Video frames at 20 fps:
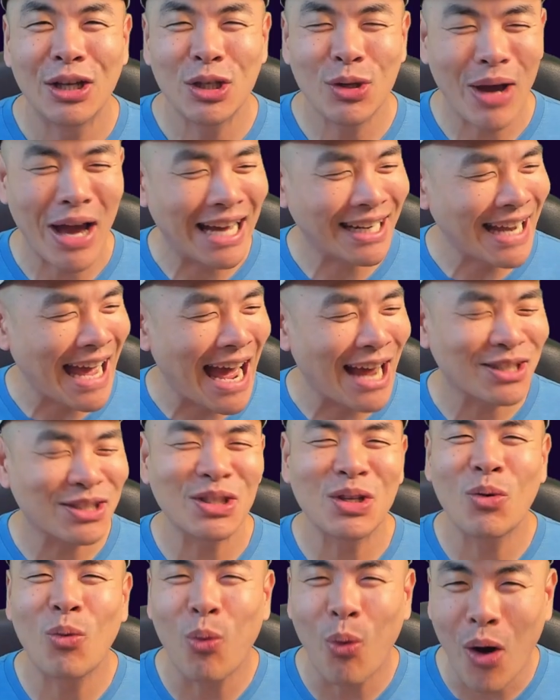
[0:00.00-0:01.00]
you had to
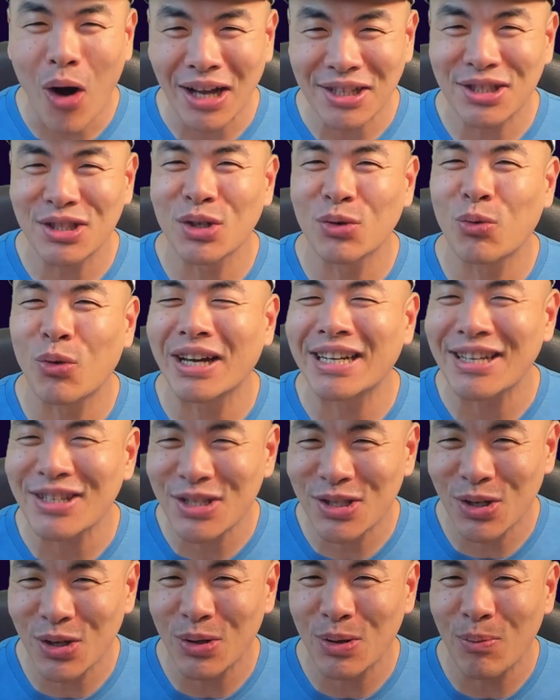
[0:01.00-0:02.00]
actually watch the run at
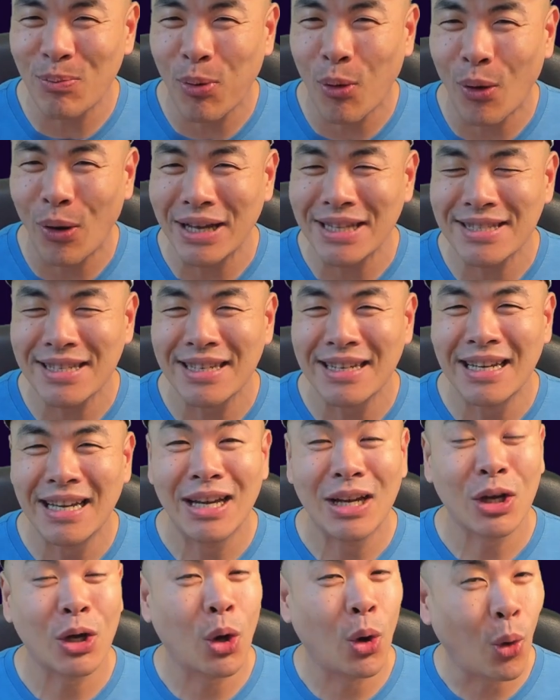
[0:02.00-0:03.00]
certain points,
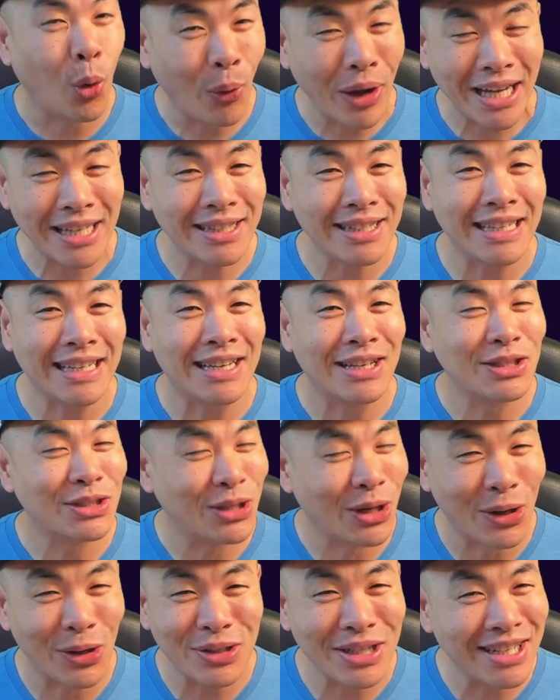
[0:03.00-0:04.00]
quickly
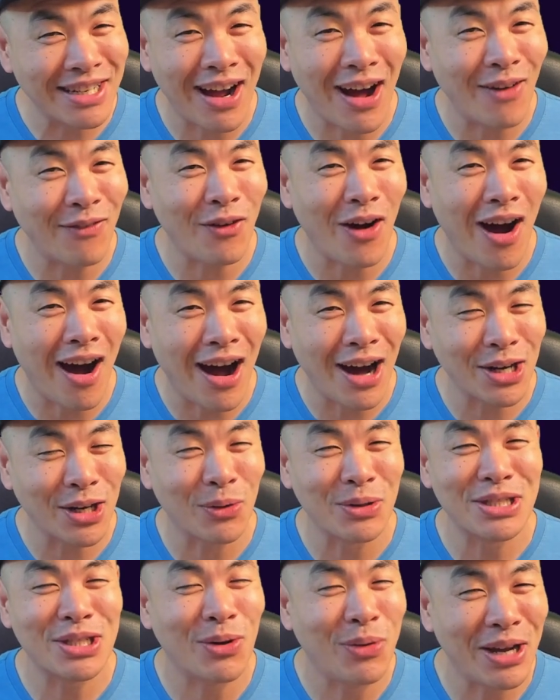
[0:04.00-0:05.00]
turn it off
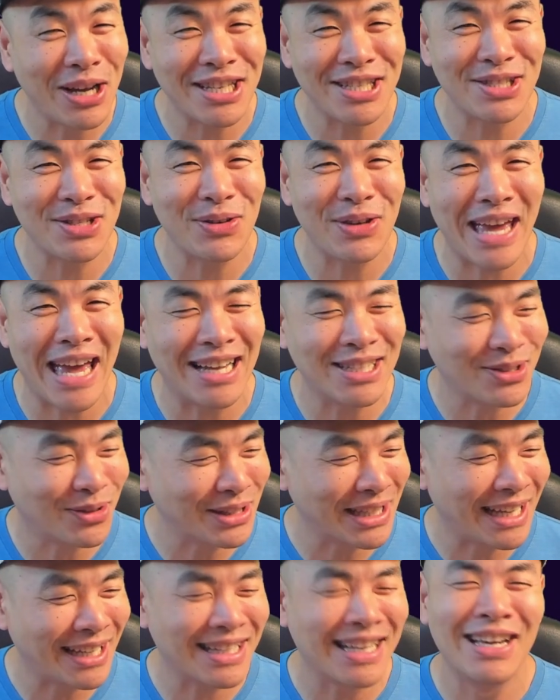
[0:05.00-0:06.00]
auto as quick as you can. Don't
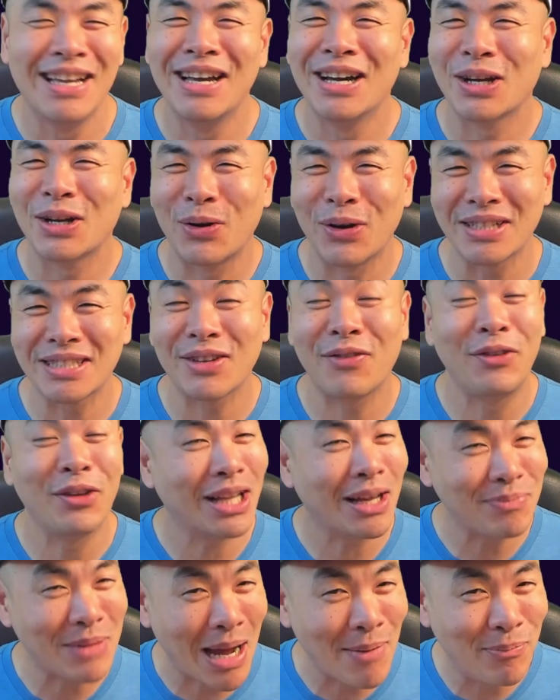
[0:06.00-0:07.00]
let Krisk fill
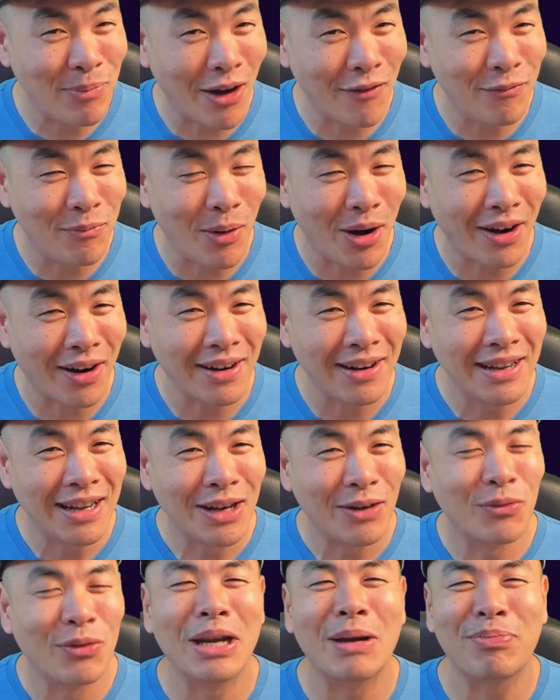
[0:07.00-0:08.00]
up that buff bar,
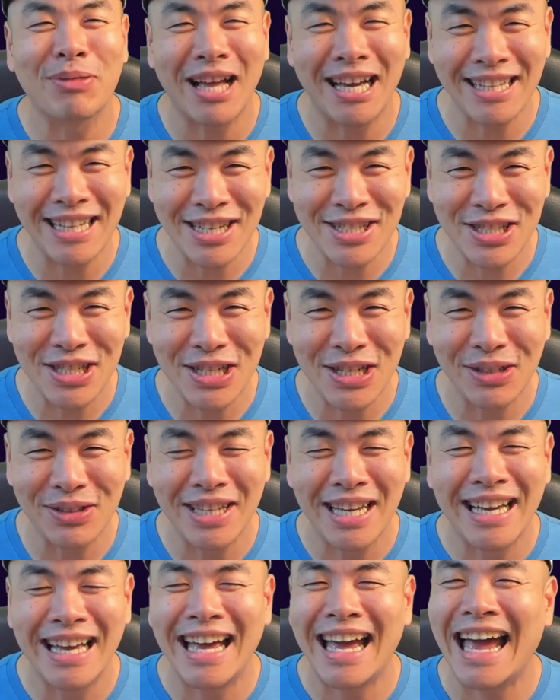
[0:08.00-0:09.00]
reapply that
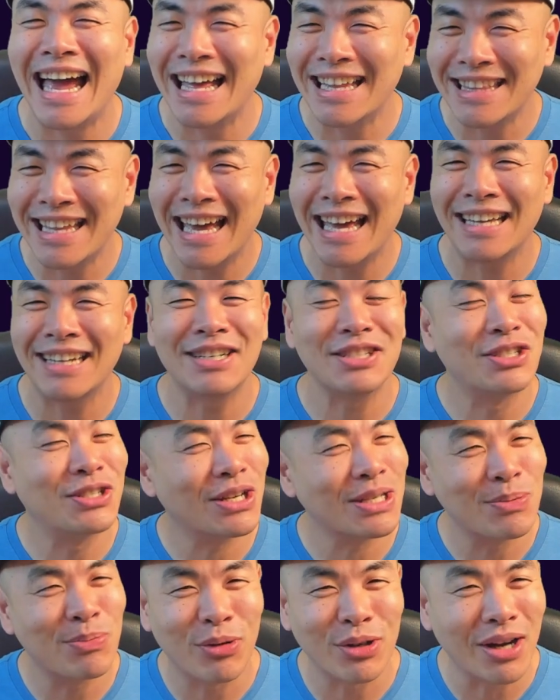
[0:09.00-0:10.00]
shield, and then
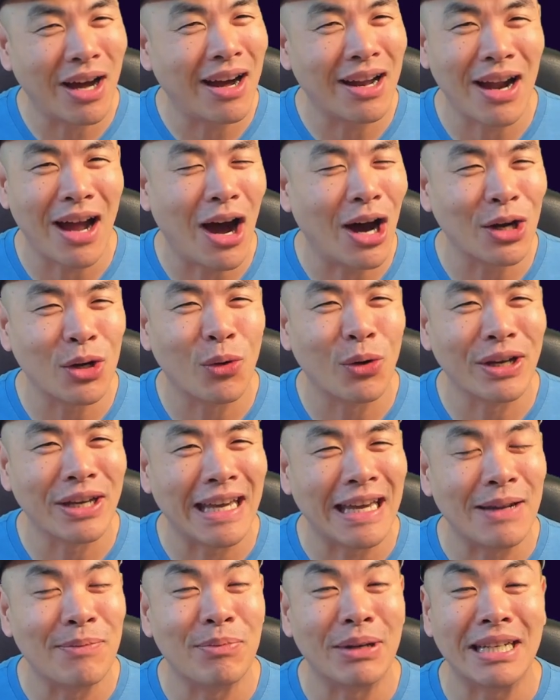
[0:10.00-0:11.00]
just put on auto
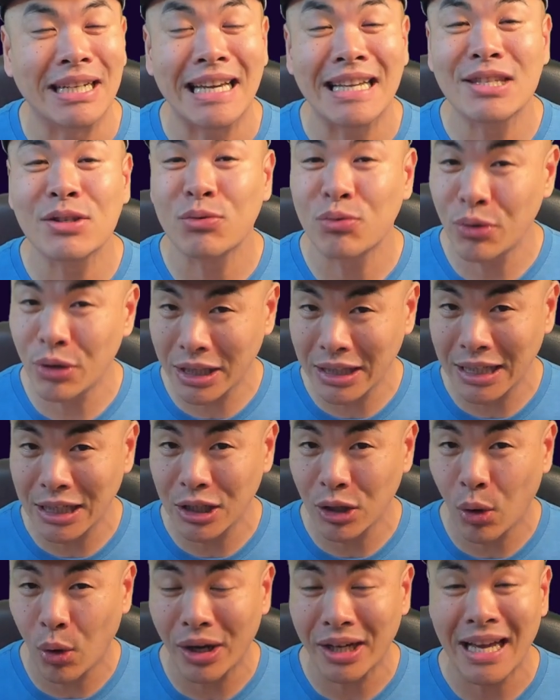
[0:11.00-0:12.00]
again. But it's really
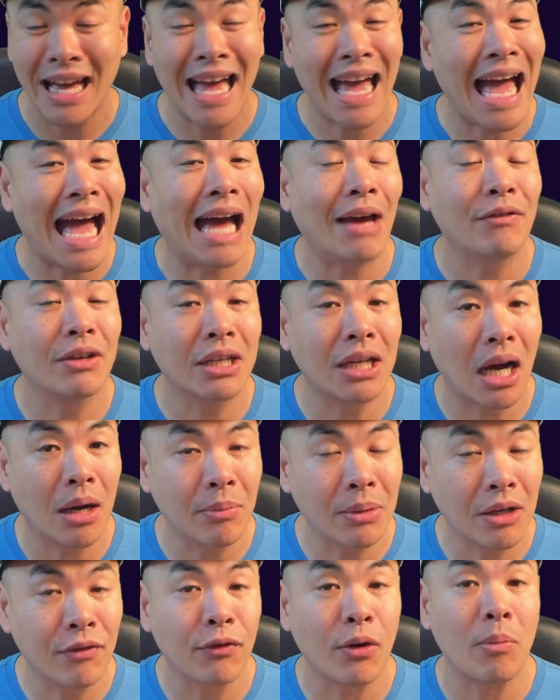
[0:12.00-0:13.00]
annoying having
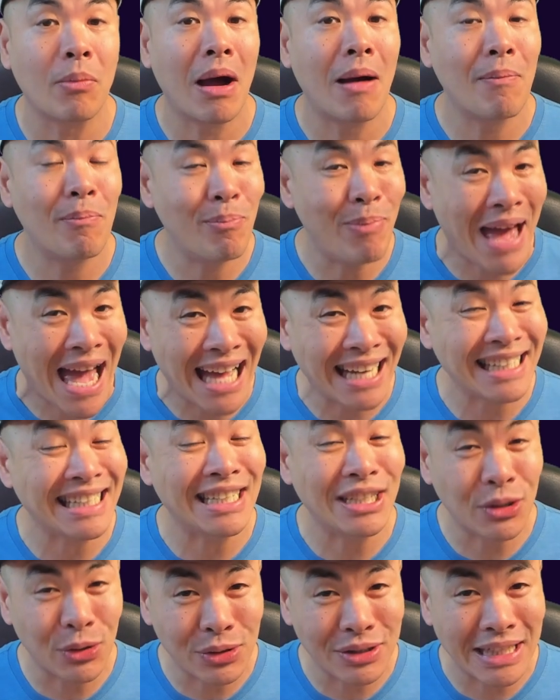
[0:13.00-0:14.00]
coming from Bat
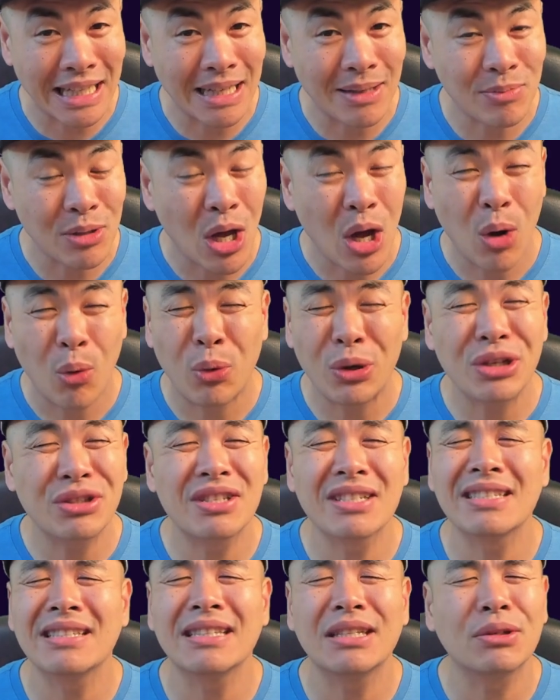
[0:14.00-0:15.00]
Eater teams where you
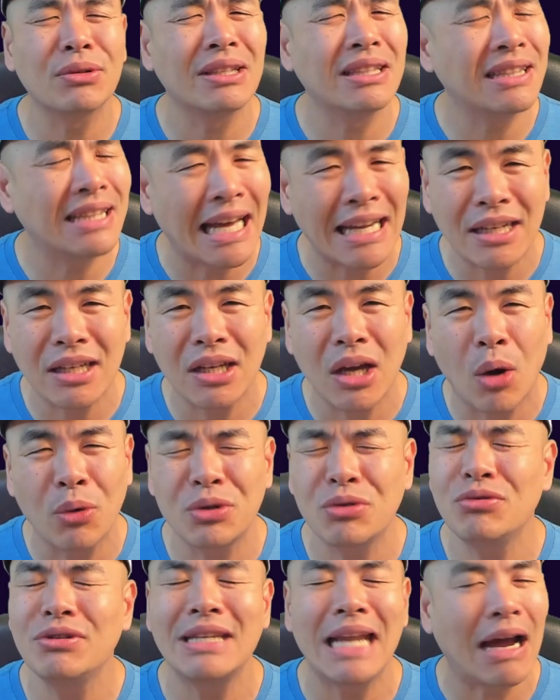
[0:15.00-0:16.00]
just literally let it go.
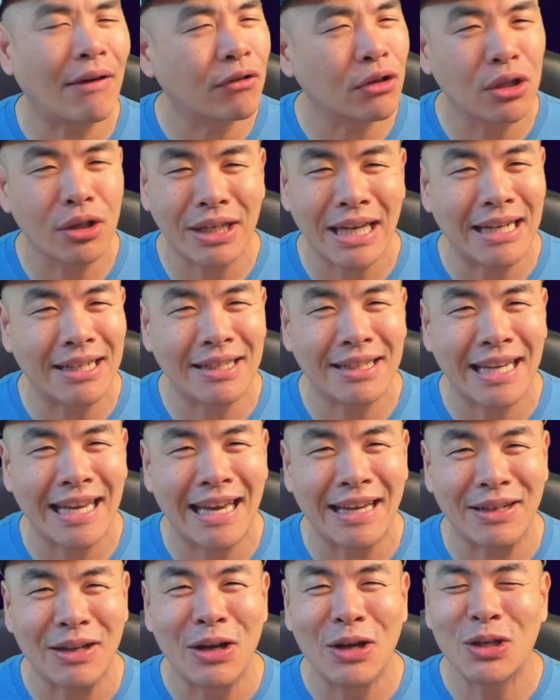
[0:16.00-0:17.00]
You never look at it
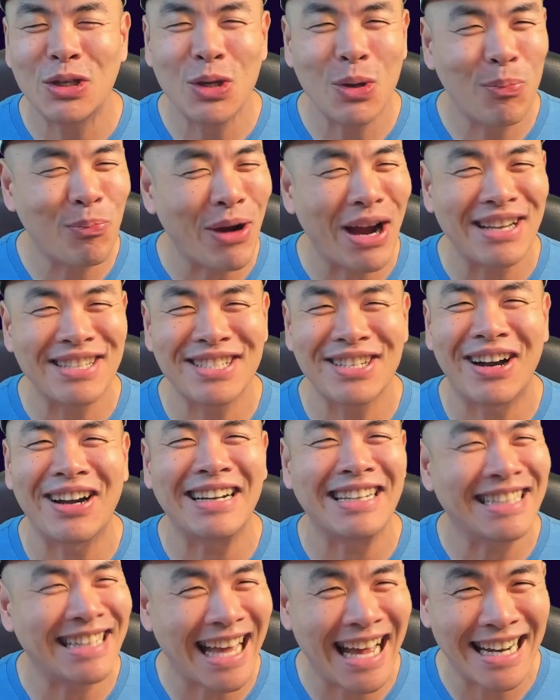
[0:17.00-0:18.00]
again. You press
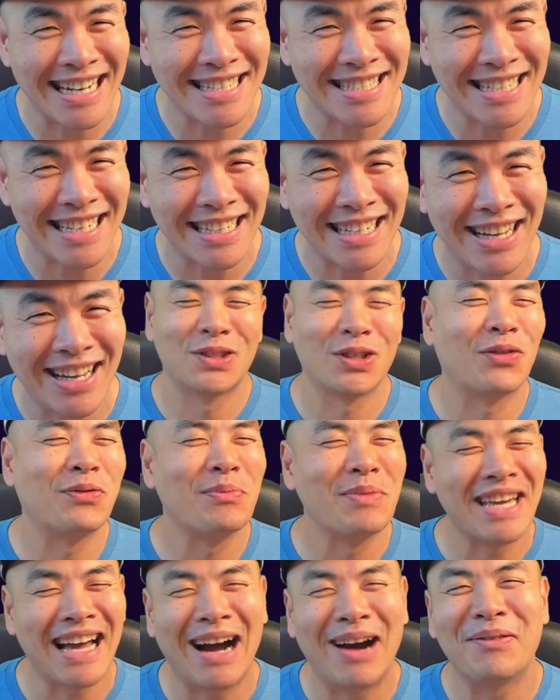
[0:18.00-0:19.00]
start and that is it. So for
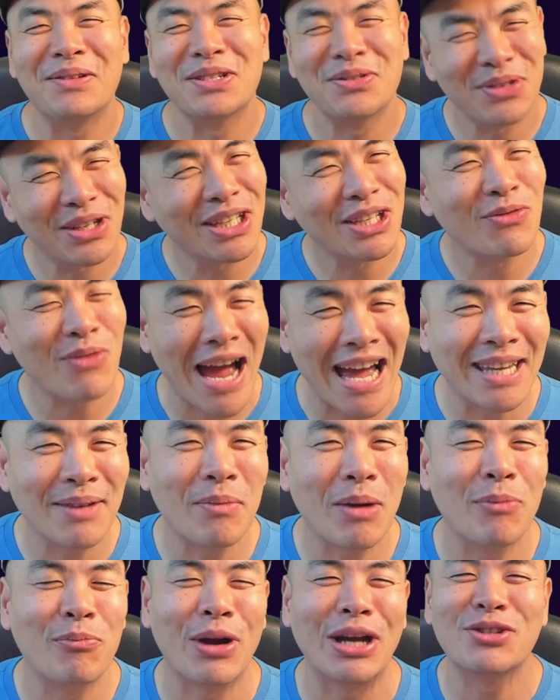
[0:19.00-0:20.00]
me, I was really racking
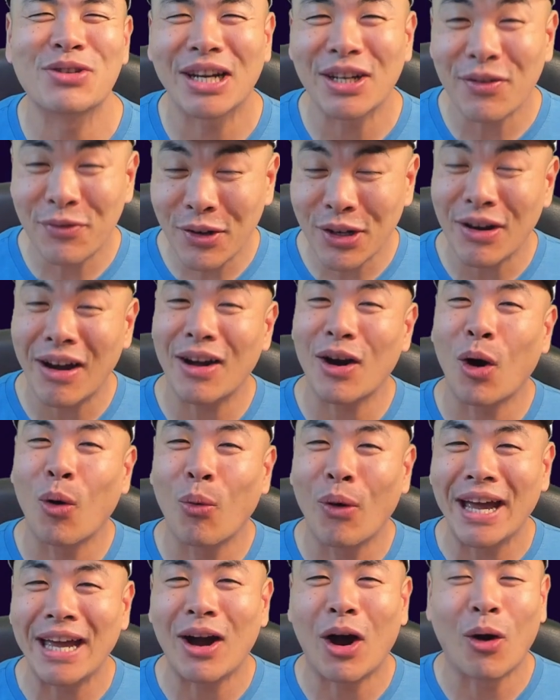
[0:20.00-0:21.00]
my brain trying to figure out a
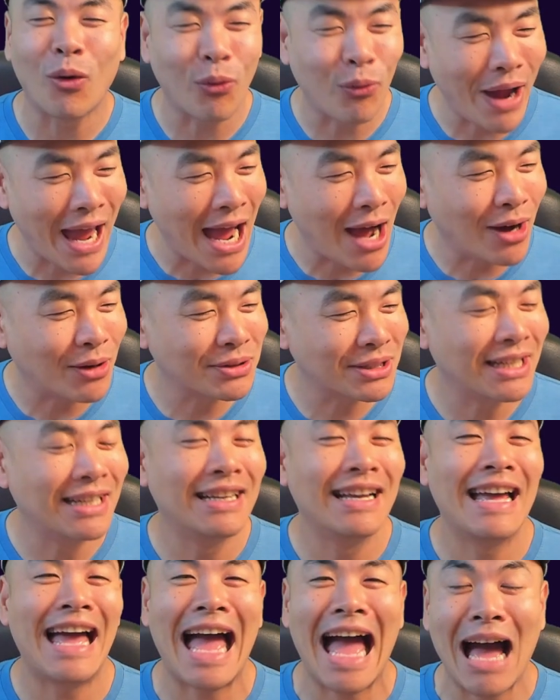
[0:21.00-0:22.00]
way around
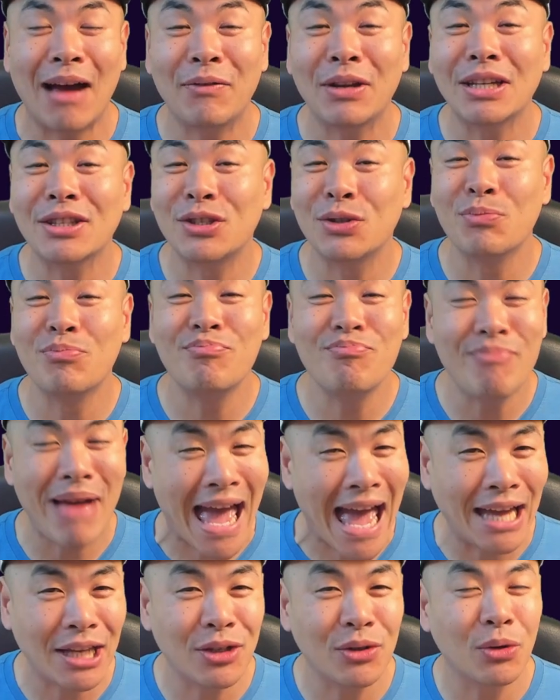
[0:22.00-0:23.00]
having to
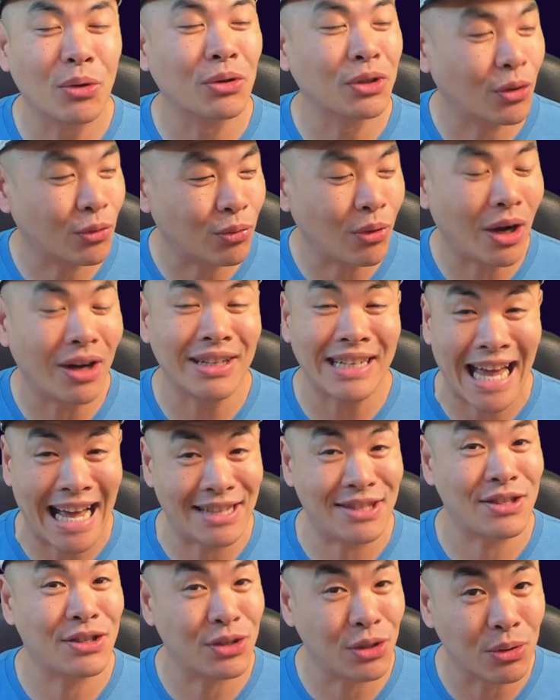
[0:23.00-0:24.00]
manual the run
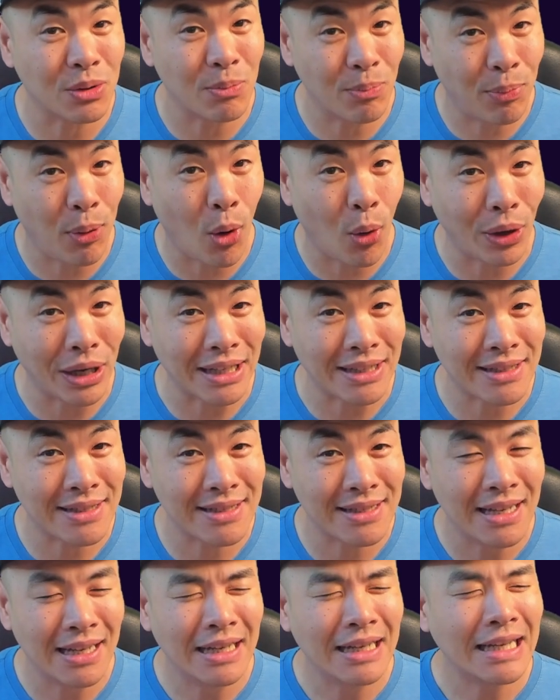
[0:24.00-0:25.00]
at certain points.